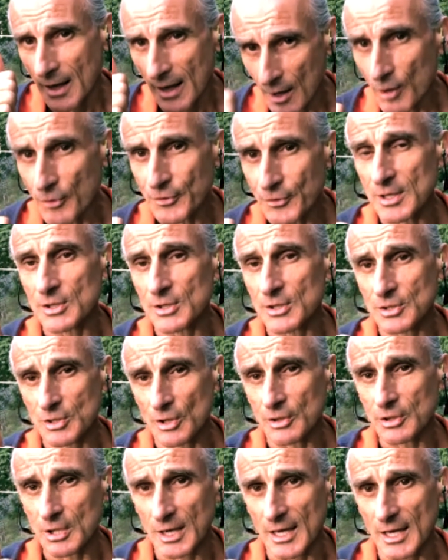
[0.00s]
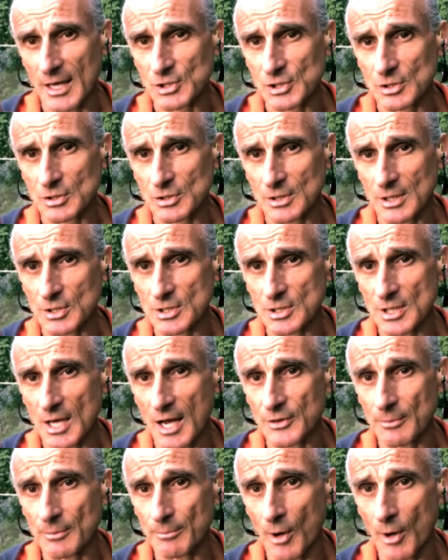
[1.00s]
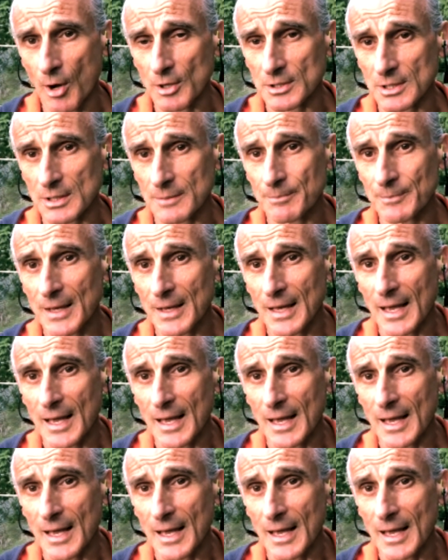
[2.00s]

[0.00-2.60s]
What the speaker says: healthy circulation inside the body